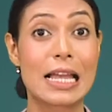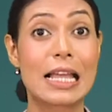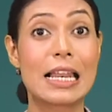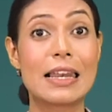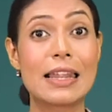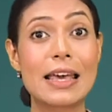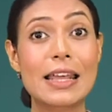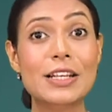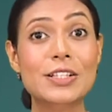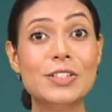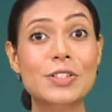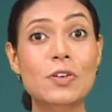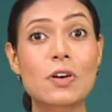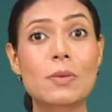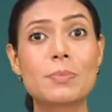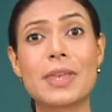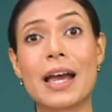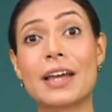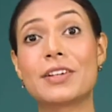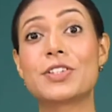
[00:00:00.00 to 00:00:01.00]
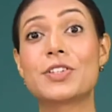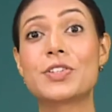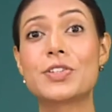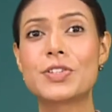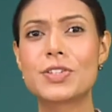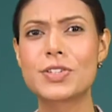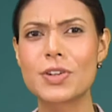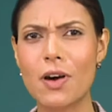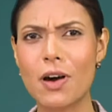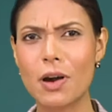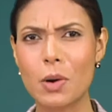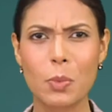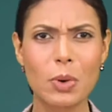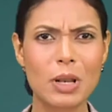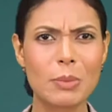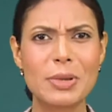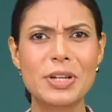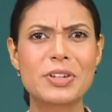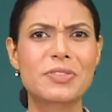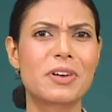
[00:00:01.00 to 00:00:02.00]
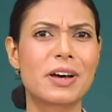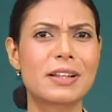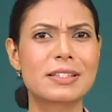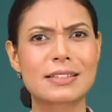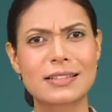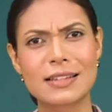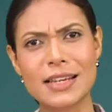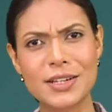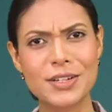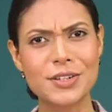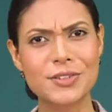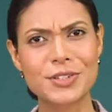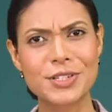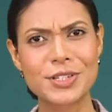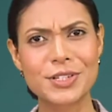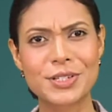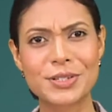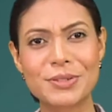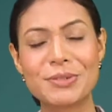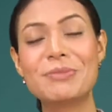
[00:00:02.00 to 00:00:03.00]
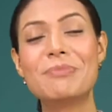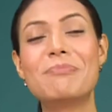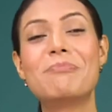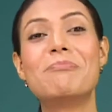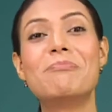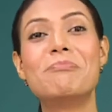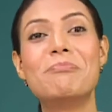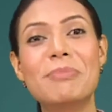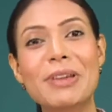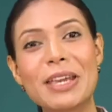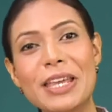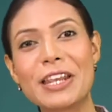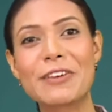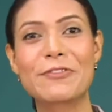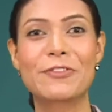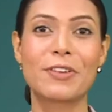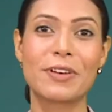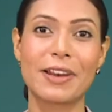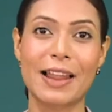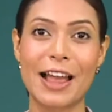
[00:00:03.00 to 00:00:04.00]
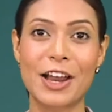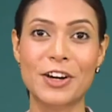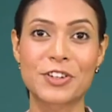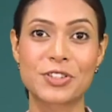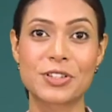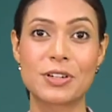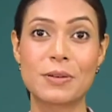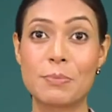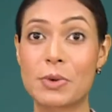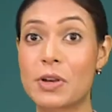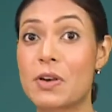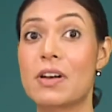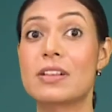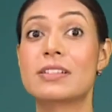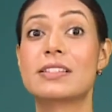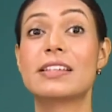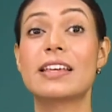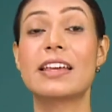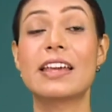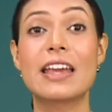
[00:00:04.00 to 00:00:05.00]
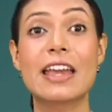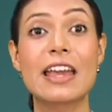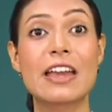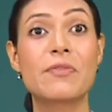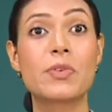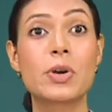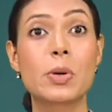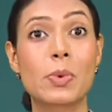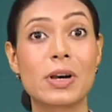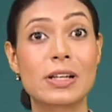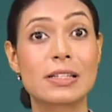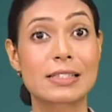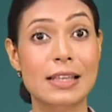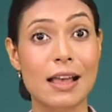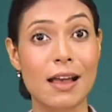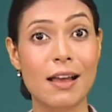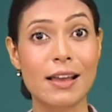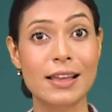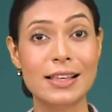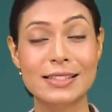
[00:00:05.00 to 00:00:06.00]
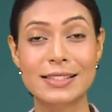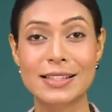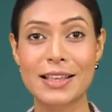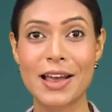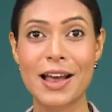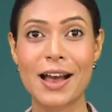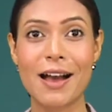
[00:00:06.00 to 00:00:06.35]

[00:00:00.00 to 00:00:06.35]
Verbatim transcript: Let us hope that talk will be translated into meaningful action because everyone's eyes